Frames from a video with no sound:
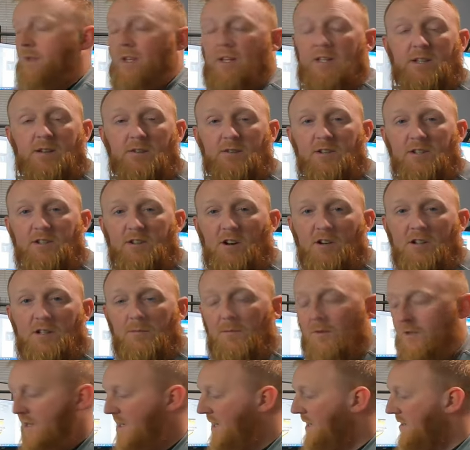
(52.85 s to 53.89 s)
is I'm gonna start the
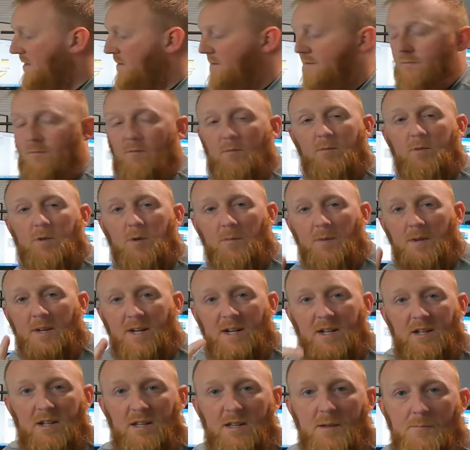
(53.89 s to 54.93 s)
machine so we can
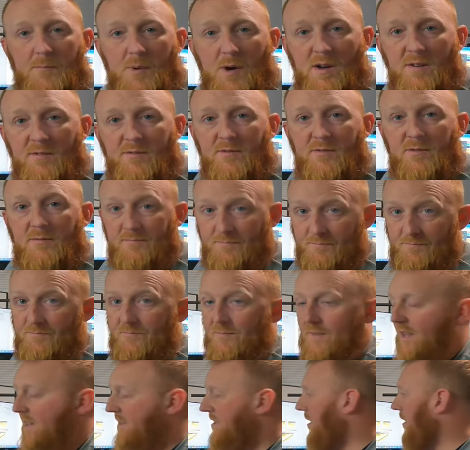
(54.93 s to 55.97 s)
get to the puff.
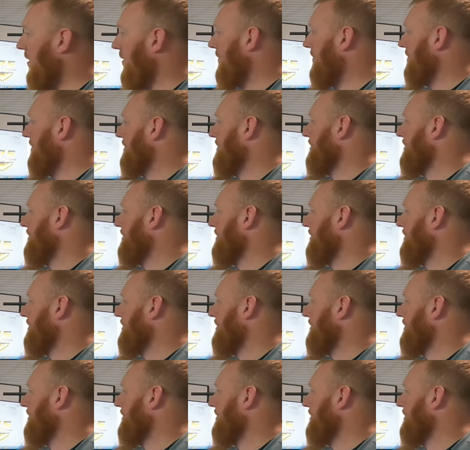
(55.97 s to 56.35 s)
Let's go.